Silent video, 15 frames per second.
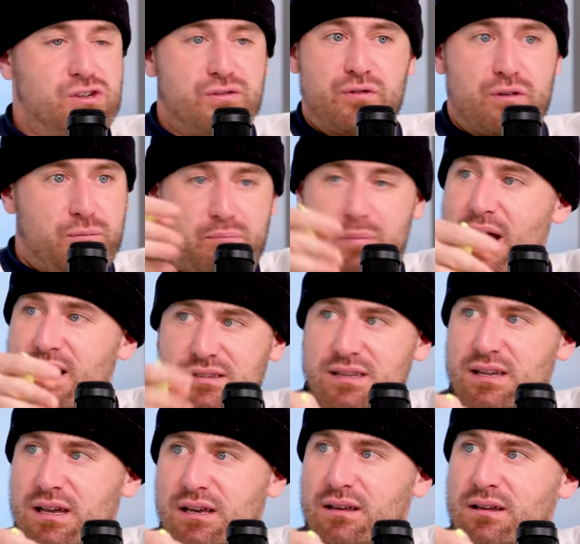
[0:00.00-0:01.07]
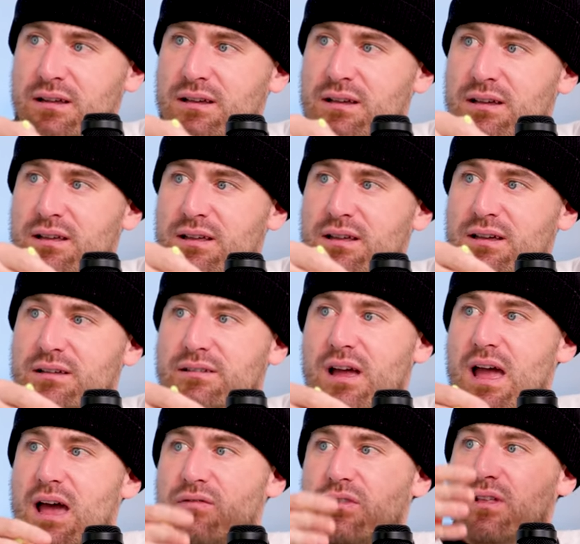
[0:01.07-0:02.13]
just for my scene. Because
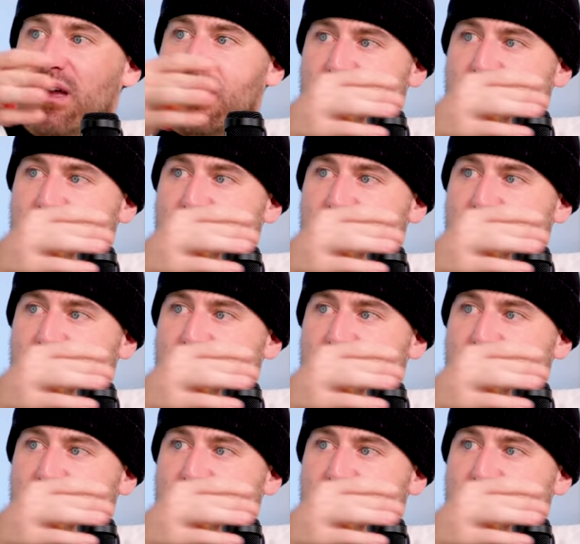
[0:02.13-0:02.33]
I have to